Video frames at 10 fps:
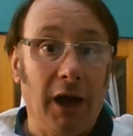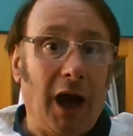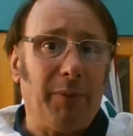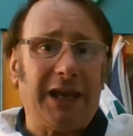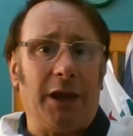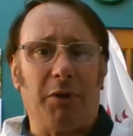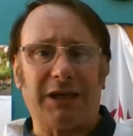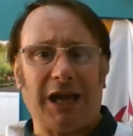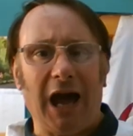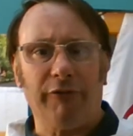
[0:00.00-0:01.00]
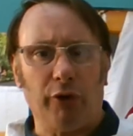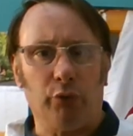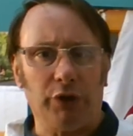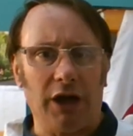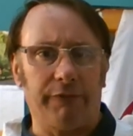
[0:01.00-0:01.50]
I became a
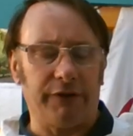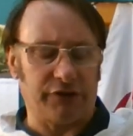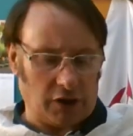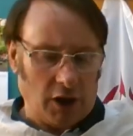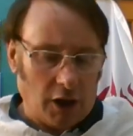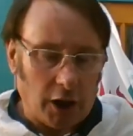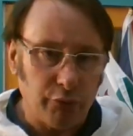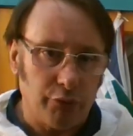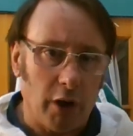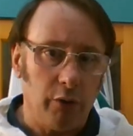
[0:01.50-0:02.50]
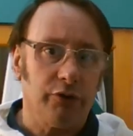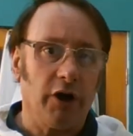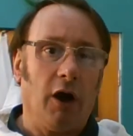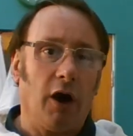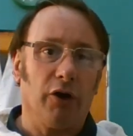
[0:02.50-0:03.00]
cavalry officer. I rode
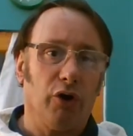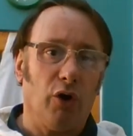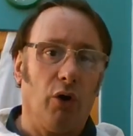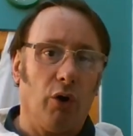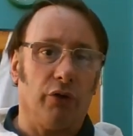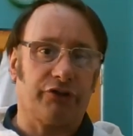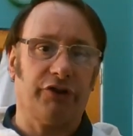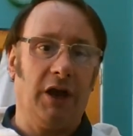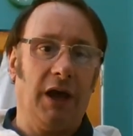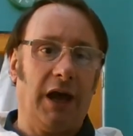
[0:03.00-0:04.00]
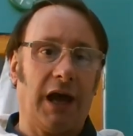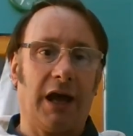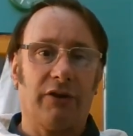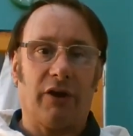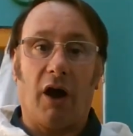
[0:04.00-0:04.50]
on a horse.
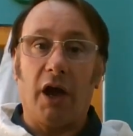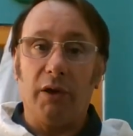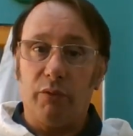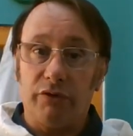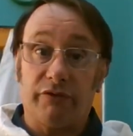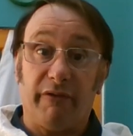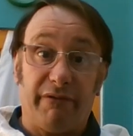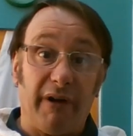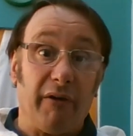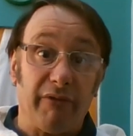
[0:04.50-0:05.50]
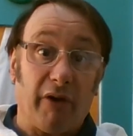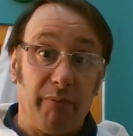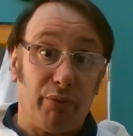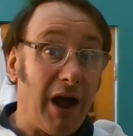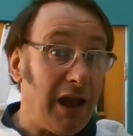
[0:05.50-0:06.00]
And I was very, very
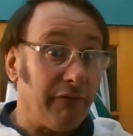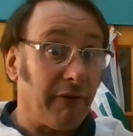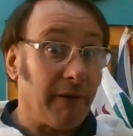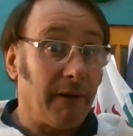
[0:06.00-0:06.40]
brave.